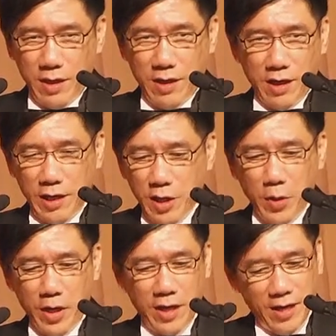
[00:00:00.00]
And
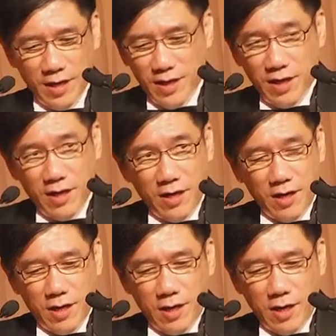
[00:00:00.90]
anyway,
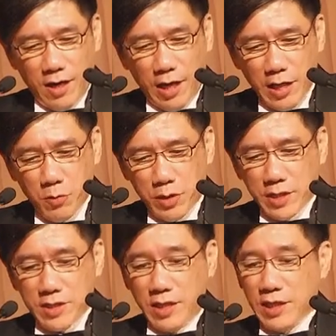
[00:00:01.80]
I think what
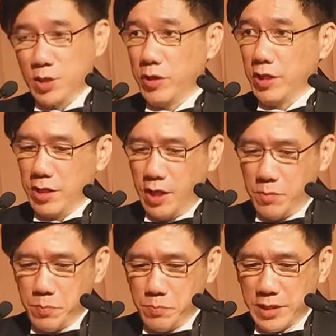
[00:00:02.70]
the son is trying to
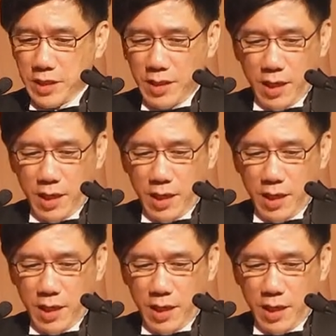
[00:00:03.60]
tell Mr.